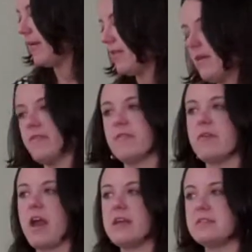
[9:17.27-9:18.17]
the love of
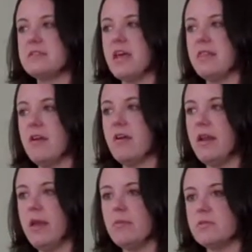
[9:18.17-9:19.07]
Christ, and they're
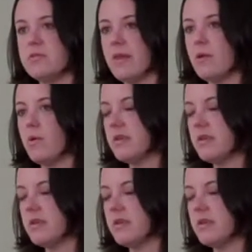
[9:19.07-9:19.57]
enabled by the Holy